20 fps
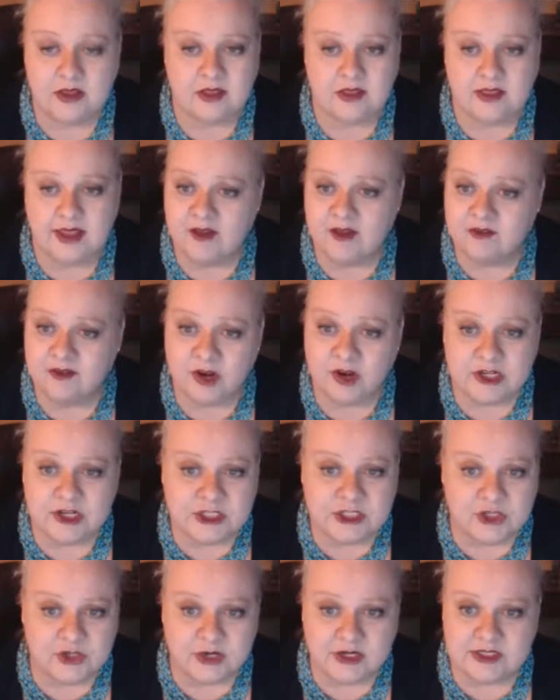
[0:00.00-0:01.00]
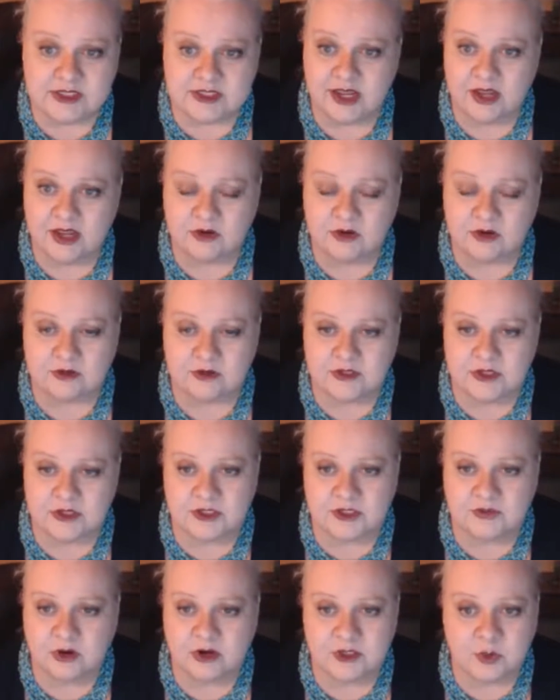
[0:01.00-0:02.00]
they have very strict standards
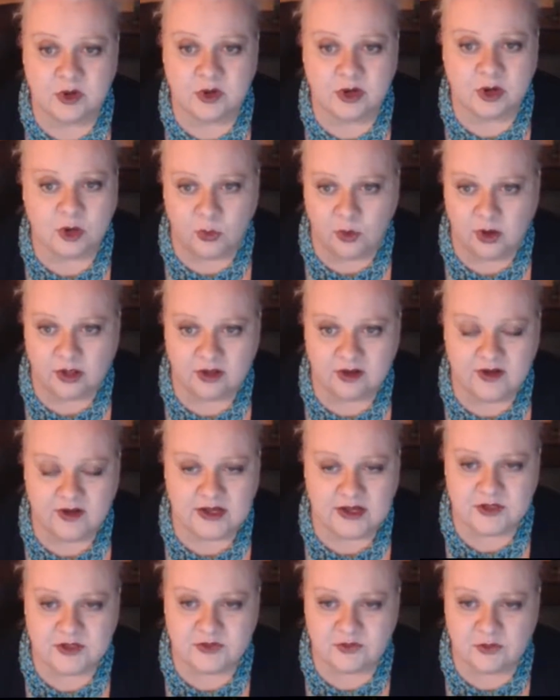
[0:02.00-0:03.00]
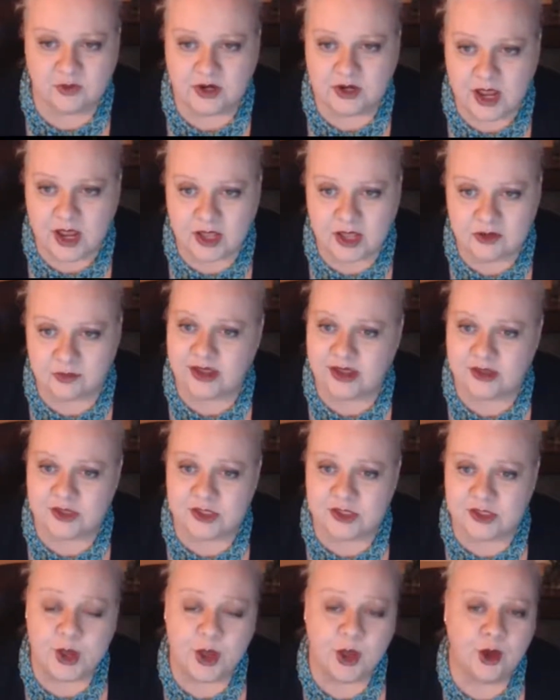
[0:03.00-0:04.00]
as far as what qualifies for a color
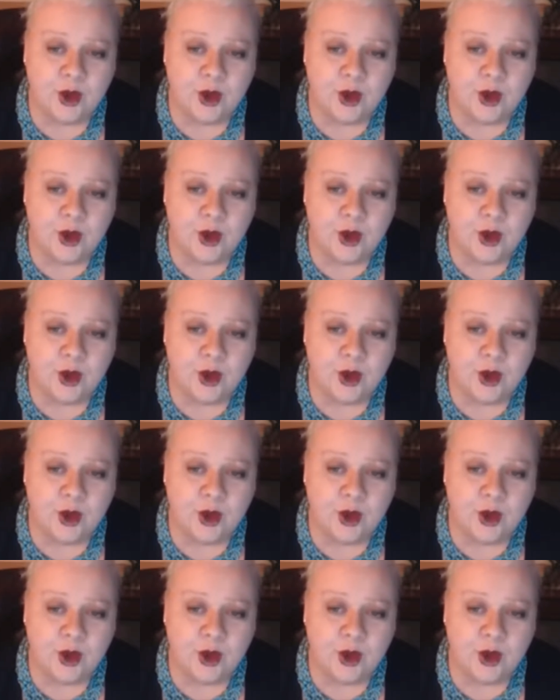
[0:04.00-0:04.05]
match